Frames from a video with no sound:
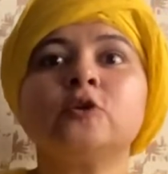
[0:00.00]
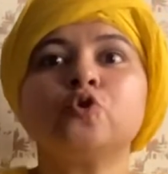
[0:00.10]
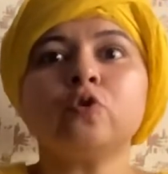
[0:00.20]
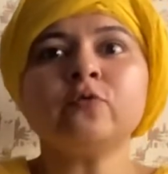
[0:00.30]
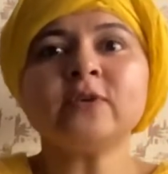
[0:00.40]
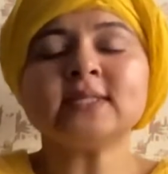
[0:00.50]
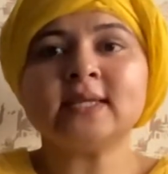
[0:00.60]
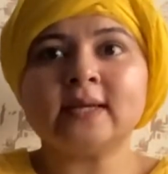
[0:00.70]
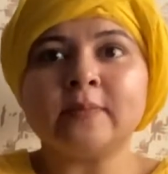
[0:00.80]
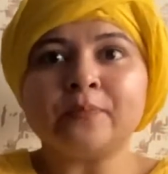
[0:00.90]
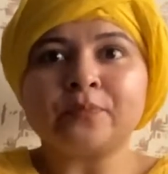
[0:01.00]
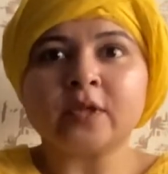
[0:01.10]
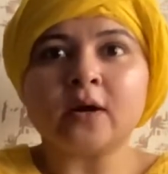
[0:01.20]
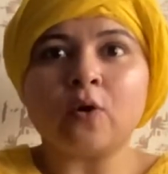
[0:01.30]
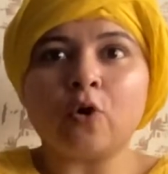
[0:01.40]
Don't we see
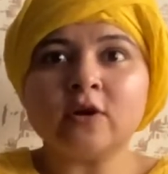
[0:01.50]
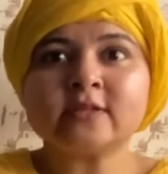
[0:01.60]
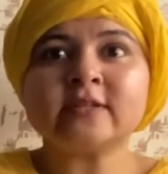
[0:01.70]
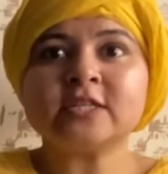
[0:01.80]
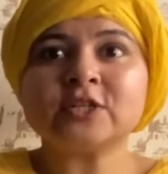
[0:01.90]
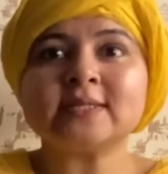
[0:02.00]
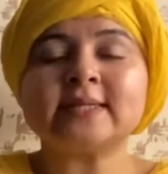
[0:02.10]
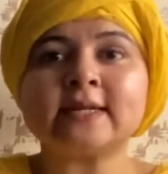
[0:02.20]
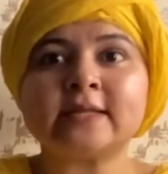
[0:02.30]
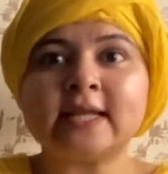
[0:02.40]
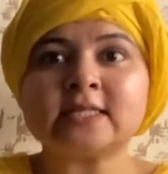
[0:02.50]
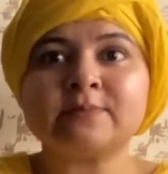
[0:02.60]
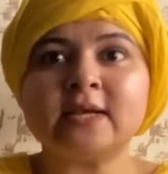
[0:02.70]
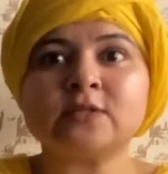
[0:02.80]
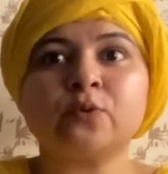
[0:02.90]
the alterations that takes
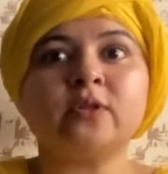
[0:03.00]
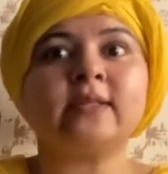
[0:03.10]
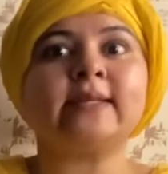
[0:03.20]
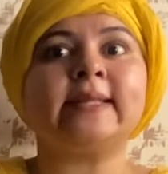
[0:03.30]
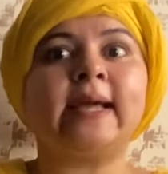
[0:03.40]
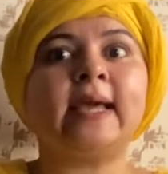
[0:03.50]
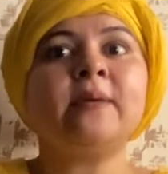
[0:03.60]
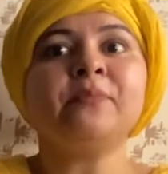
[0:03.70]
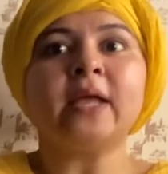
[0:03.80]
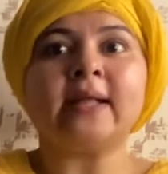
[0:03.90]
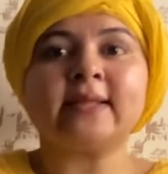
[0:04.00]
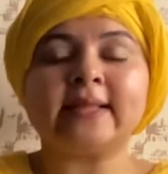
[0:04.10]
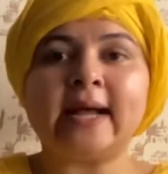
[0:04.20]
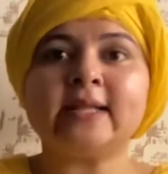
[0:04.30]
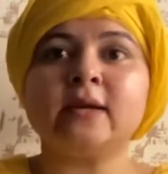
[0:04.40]
place within the day and the
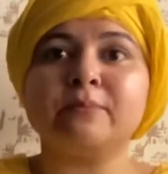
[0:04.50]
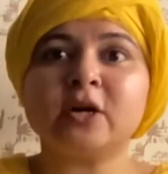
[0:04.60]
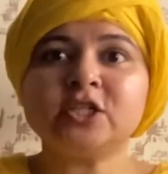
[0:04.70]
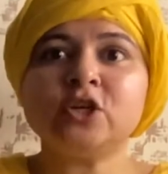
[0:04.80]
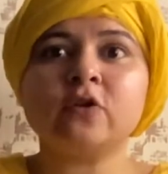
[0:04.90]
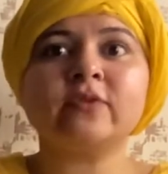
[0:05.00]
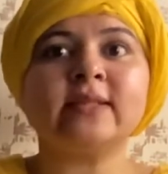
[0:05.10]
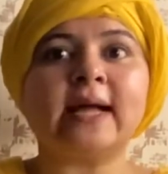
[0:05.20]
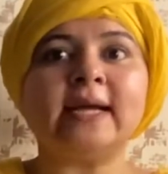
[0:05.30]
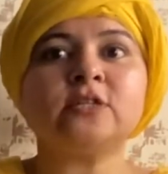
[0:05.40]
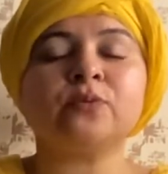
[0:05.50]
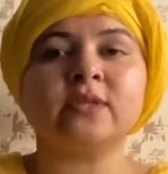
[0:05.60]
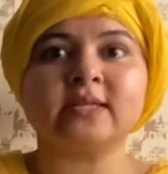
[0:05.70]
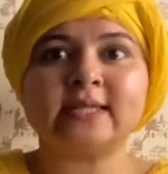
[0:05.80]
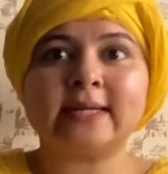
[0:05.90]
night, the merging of the night with
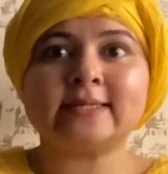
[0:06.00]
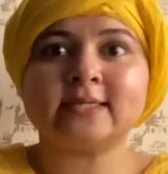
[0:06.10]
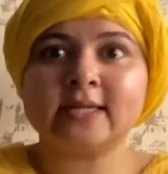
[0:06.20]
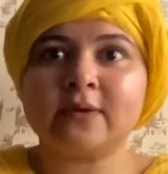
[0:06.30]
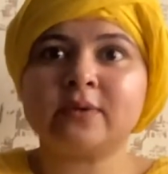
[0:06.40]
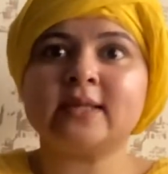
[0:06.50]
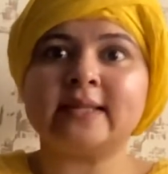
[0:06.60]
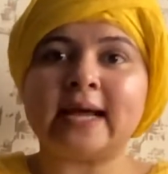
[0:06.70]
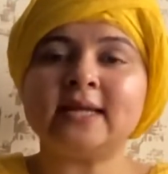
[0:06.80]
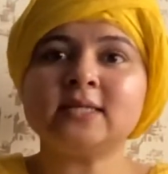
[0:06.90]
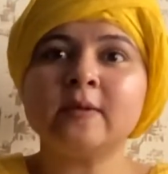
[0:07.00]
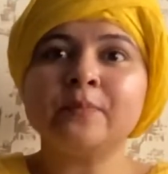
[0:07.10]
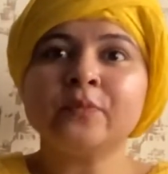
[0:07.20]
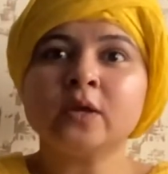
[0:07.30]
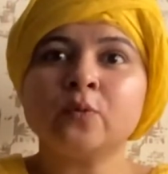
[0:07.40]
the day with the night,
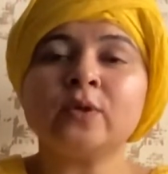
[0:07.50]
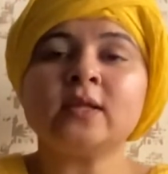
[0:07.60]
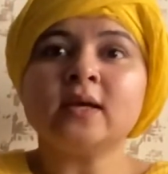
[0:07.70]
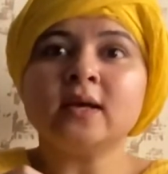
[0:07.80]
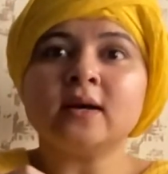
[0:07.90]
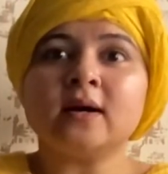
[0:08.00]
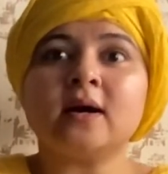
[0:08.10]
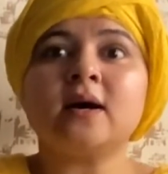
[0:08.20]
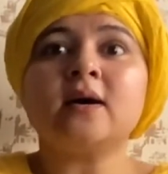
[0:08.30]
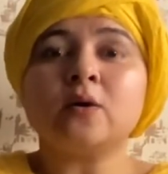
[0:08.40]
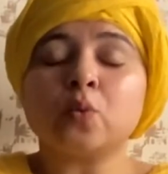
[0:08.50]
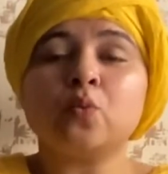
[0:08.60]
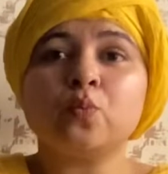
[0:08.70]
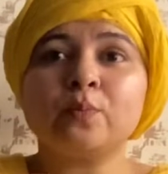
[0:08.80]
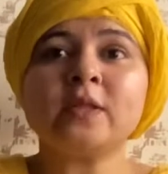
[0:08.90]

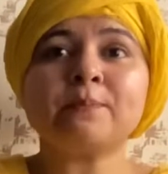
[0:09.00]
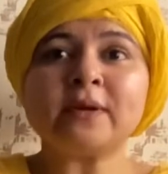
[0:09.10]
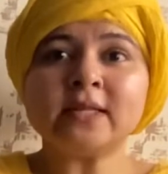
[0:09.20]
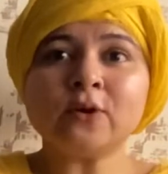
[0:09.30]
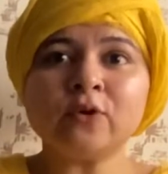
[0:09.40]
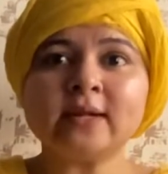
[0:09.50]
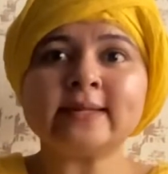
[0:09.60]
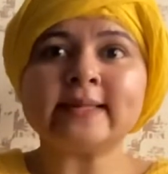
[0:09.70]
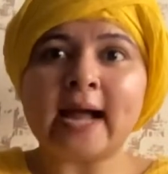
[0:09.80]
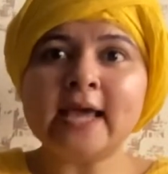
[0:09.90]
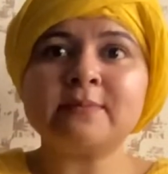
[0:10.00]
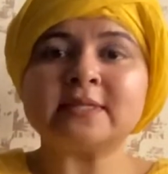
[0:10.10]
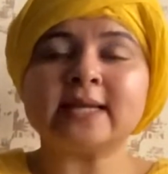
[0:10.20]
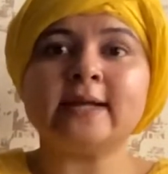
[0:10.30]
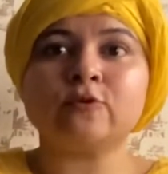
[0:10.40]
with particular time
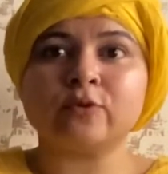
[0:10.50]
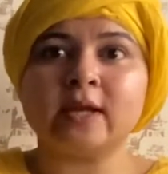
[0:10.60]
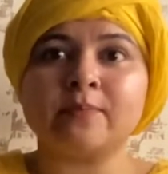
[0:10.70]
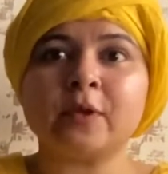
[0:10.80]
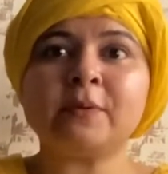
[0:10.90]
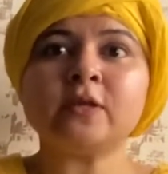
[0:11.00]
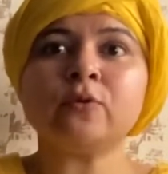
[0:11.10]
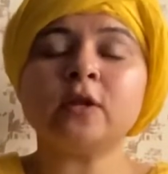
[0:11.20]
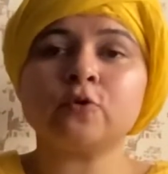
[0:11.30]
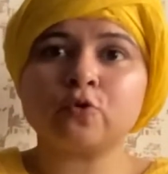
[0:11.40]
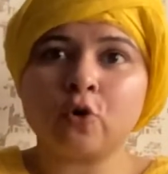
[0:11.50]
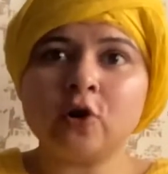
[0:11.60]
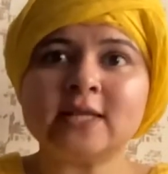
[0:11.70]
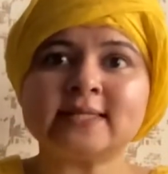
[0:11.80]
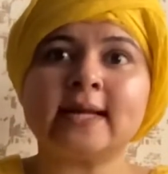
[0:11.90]
assigned to them, the particular
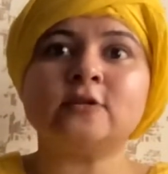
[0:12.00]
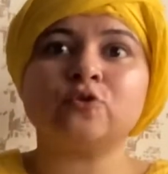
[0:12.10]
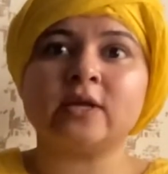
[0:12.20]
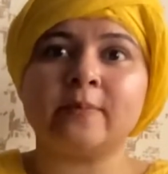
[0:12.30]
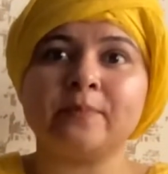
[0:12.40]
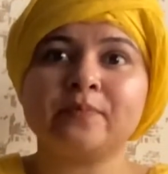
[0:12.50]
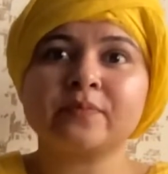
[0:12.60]
role assigned to them.